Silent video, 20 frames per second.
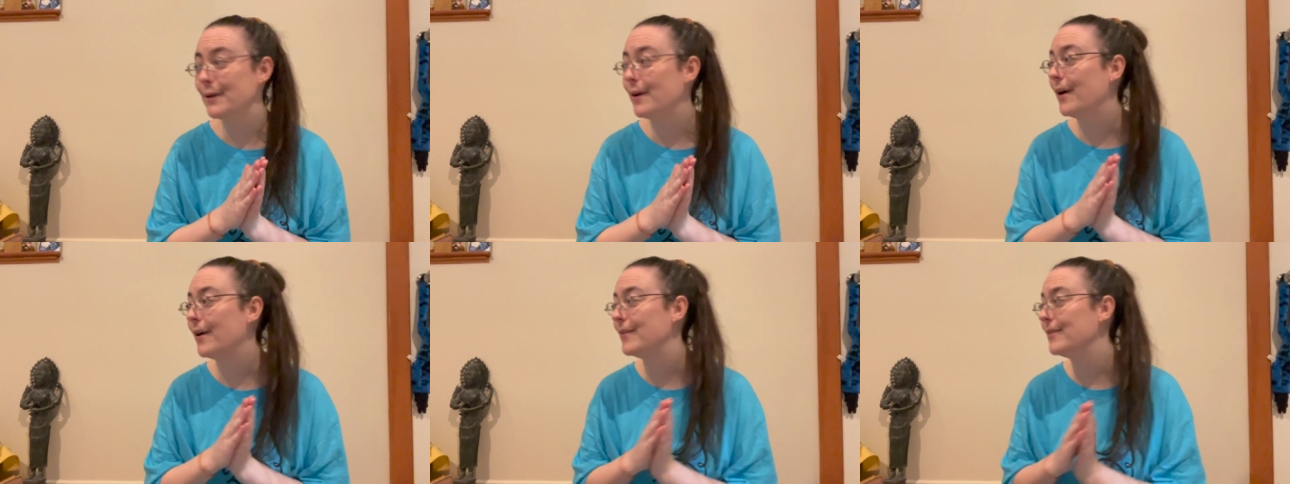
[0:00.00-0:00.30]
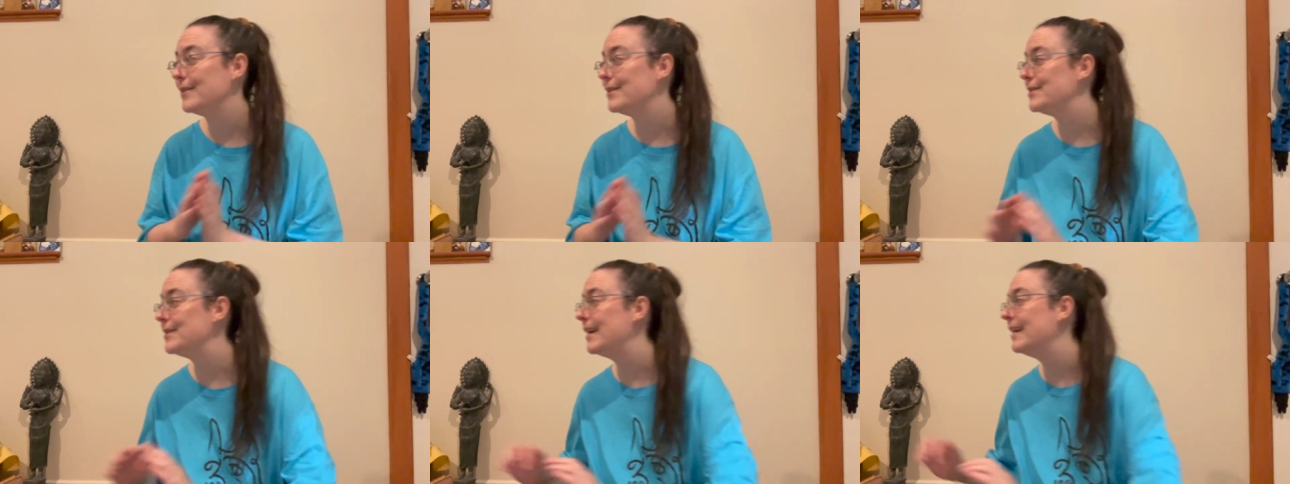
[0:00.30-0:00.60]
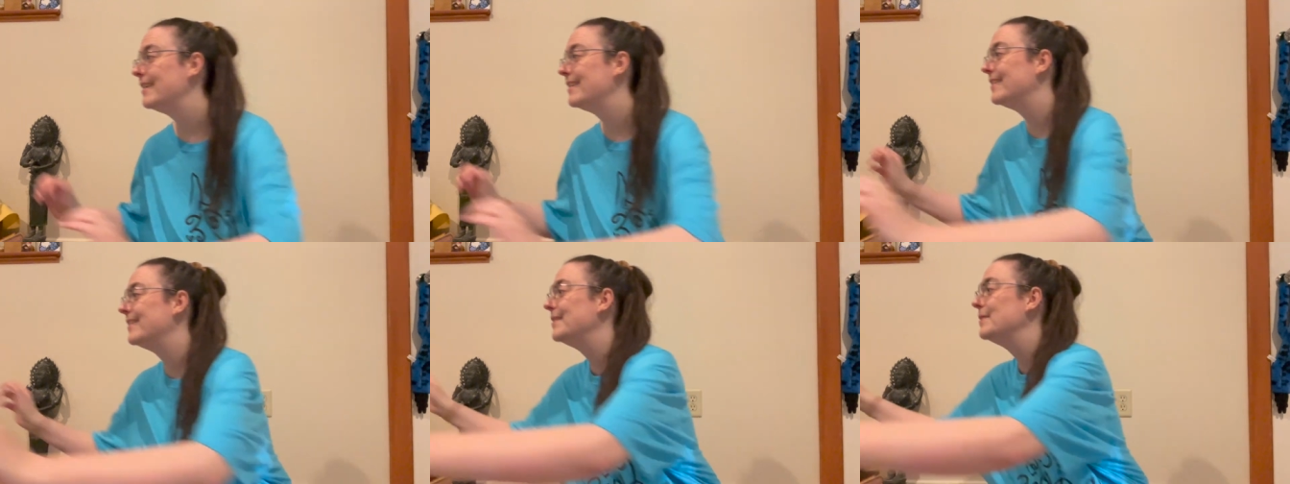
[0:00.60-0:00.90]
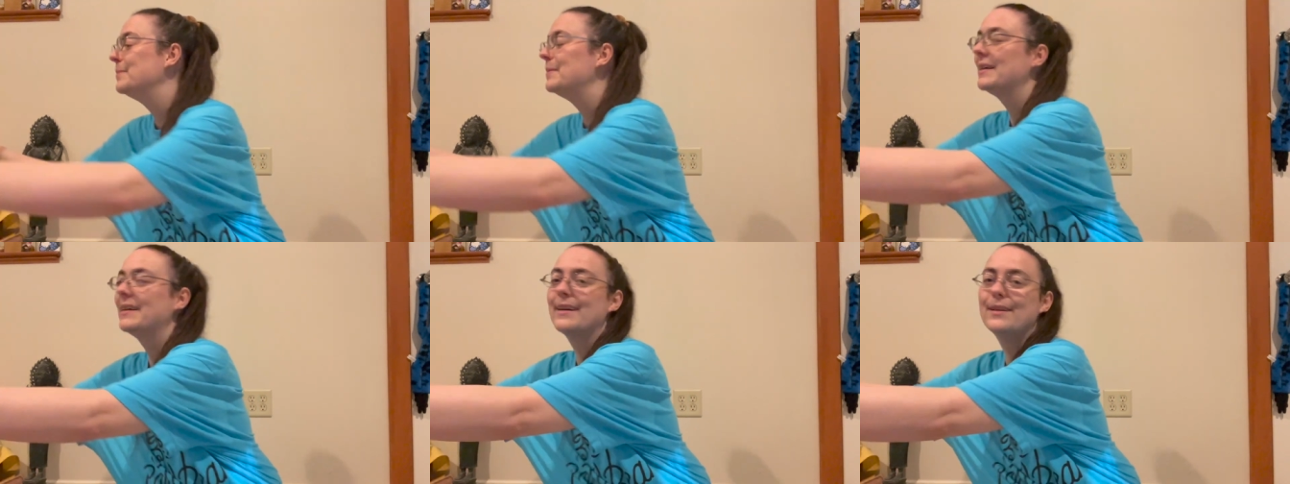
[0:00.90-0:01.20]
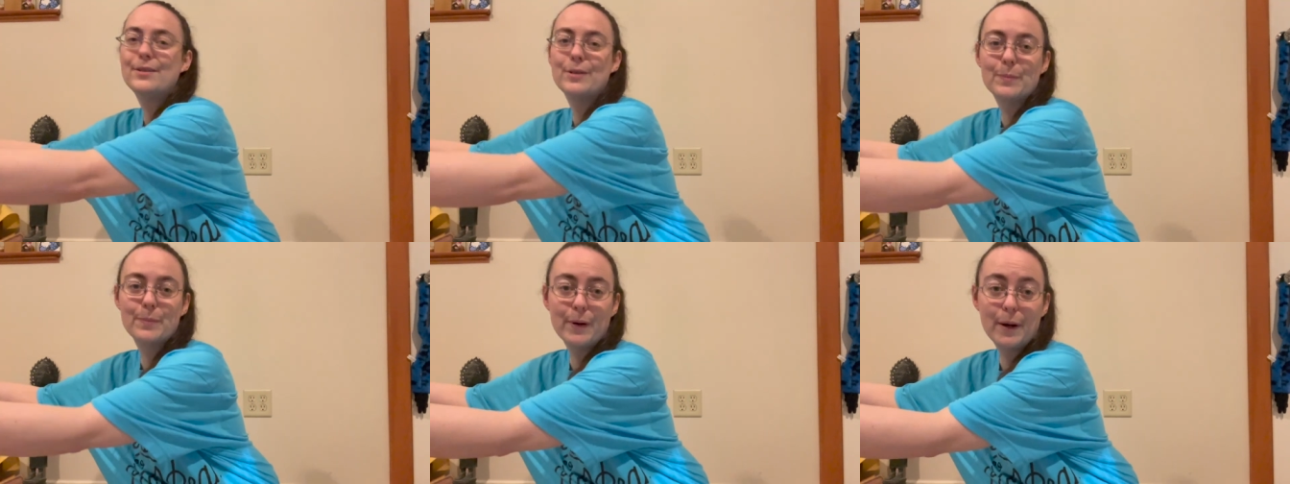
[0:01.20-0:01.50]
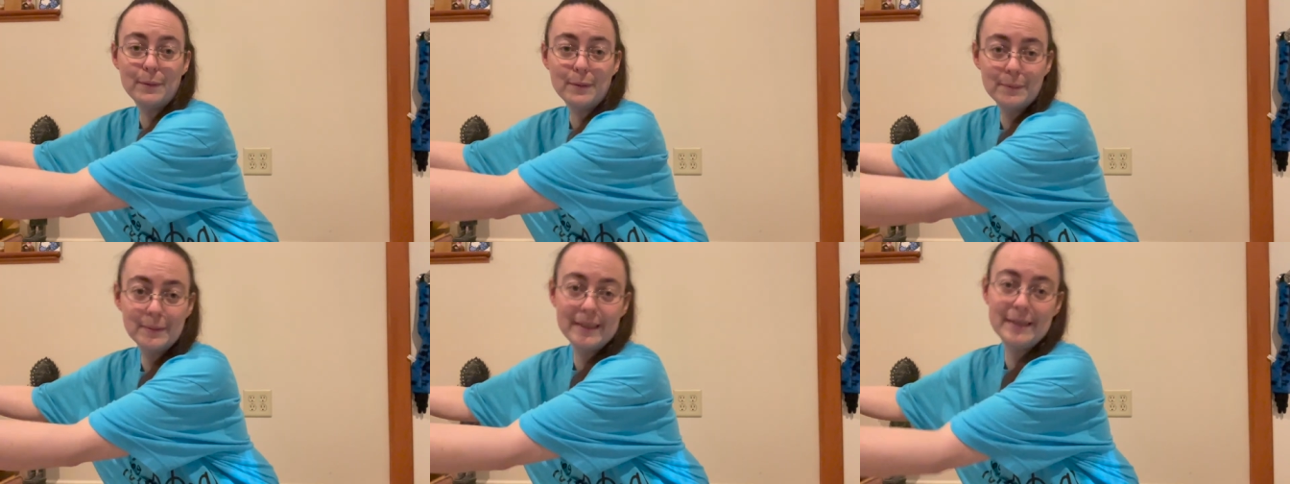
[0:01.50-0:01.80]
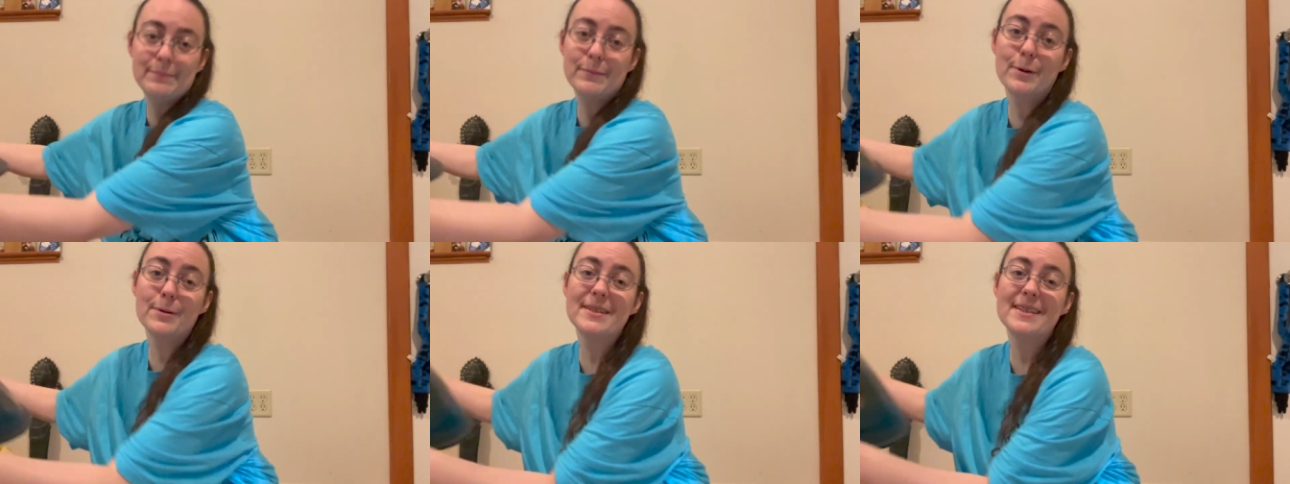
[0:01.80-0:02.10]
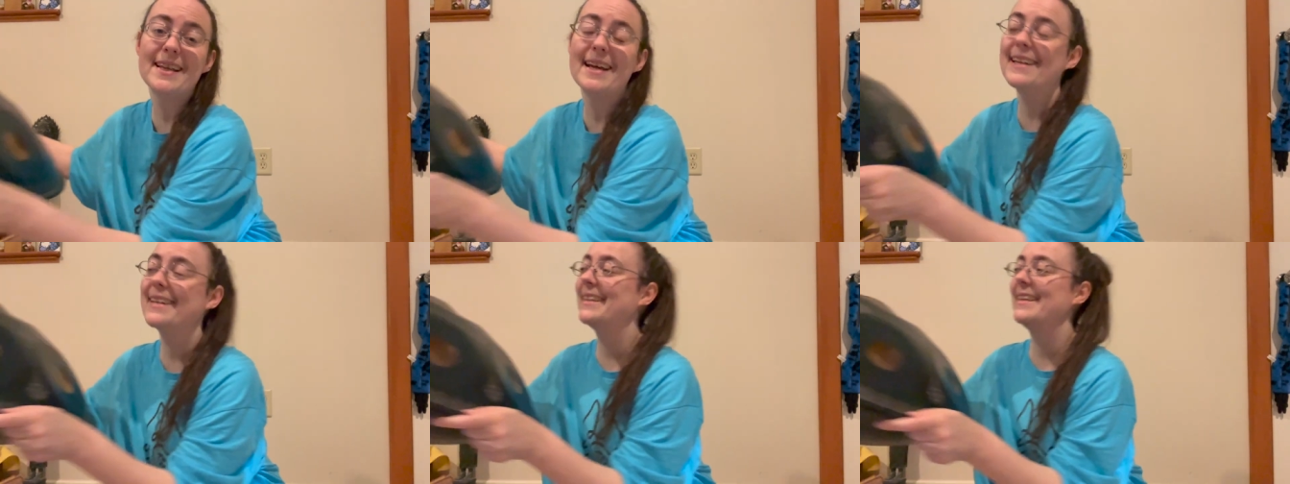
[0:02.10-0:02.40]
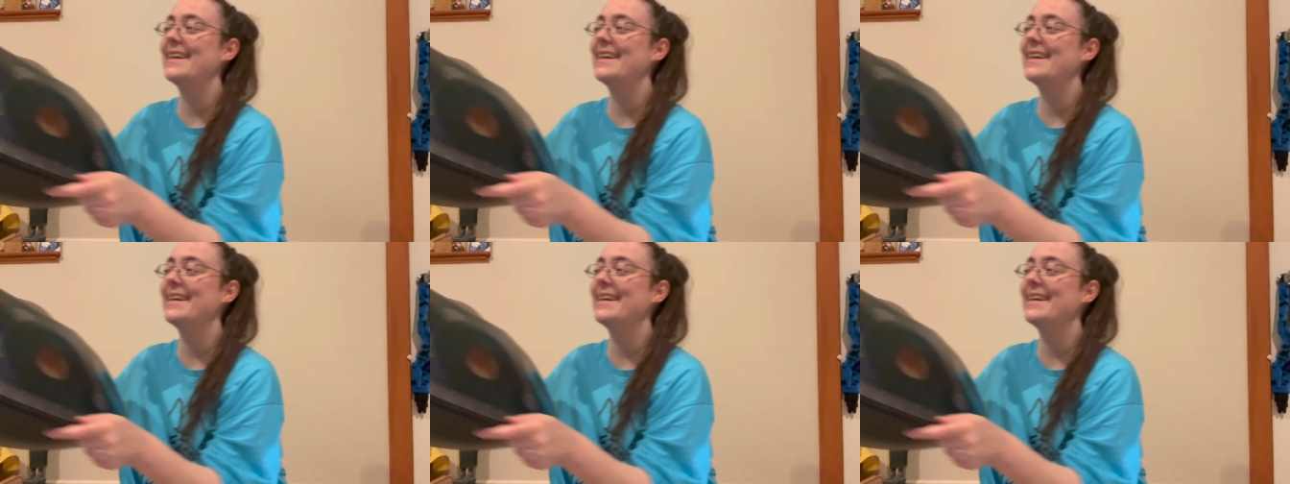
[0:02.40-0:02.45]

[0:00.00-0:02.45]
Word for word: on the channel because you're probably most likely,